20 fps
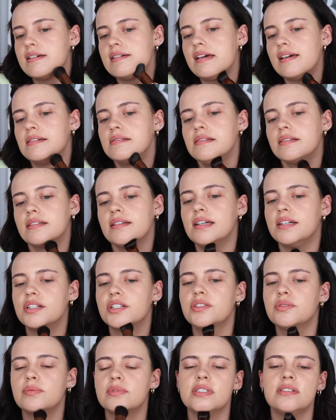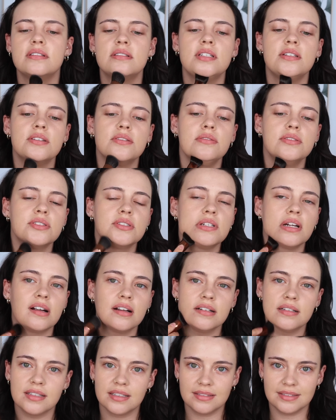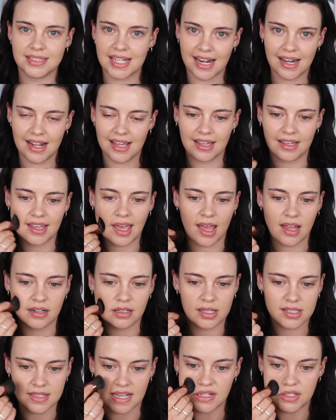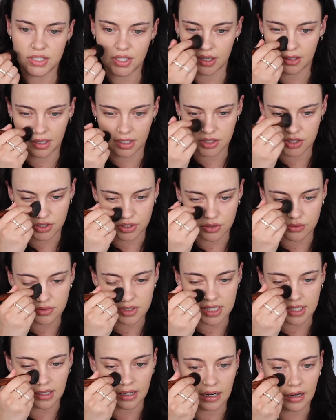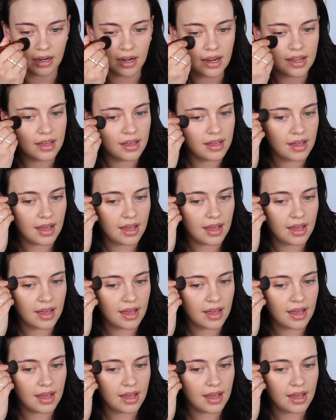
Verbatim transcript: and I just wanted to start dating again because I took a two year